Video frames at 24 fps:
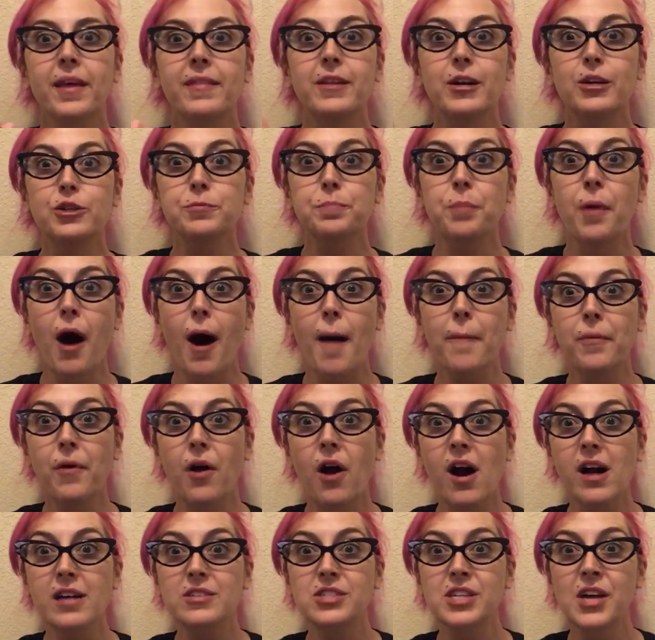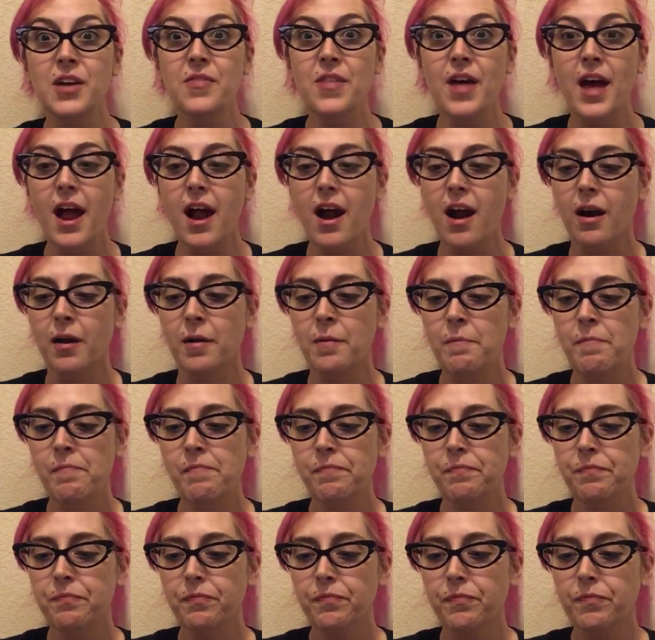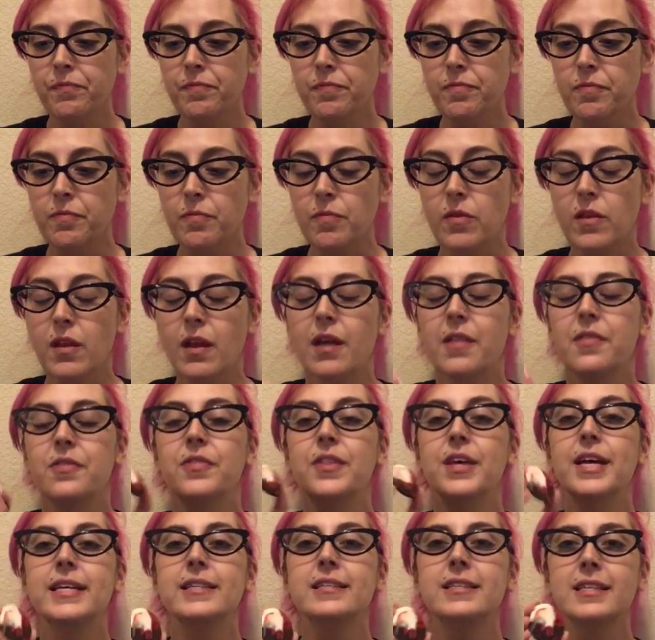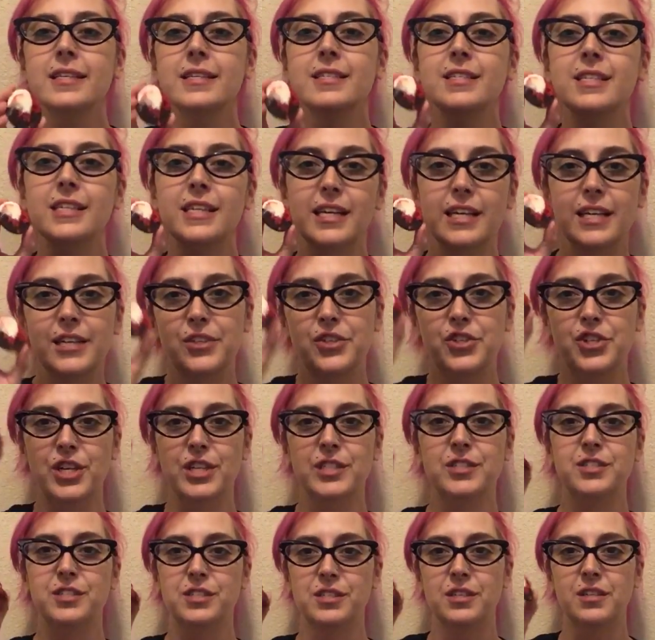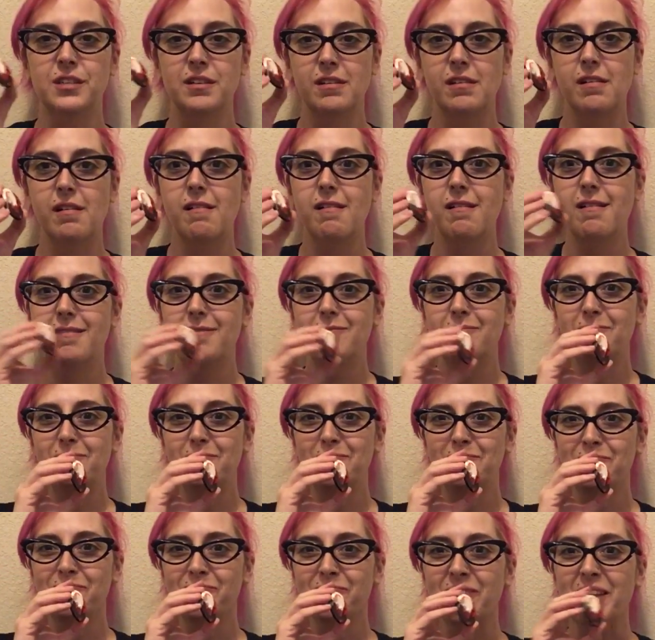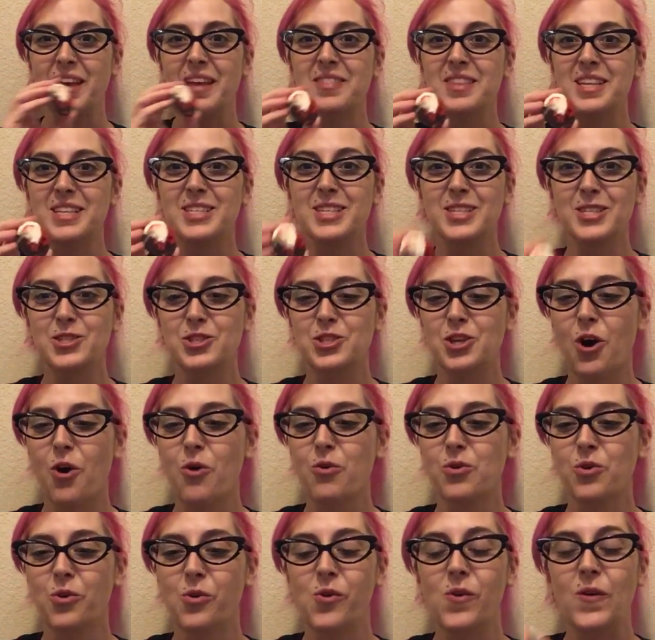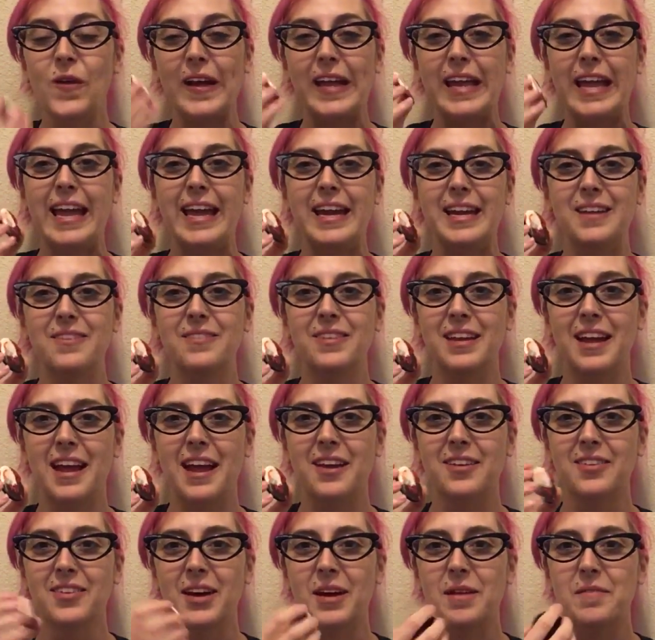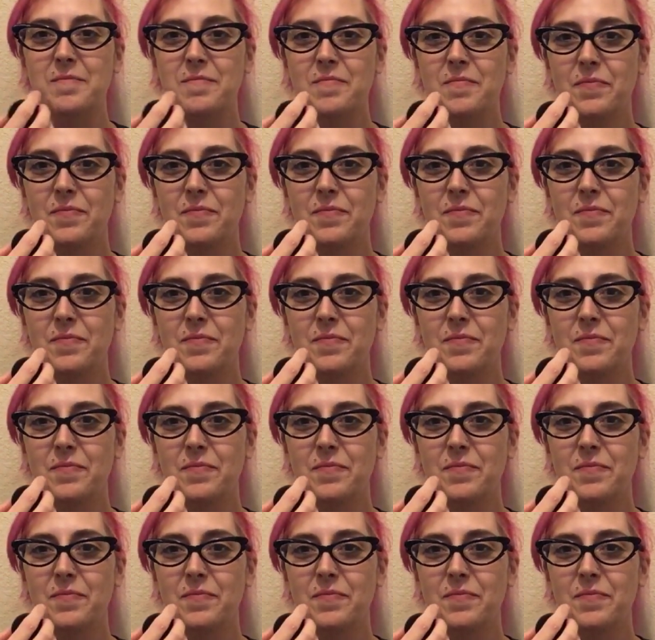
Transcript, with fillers: there's pop rocks in there. This is just this is so cool. I can't even handle it.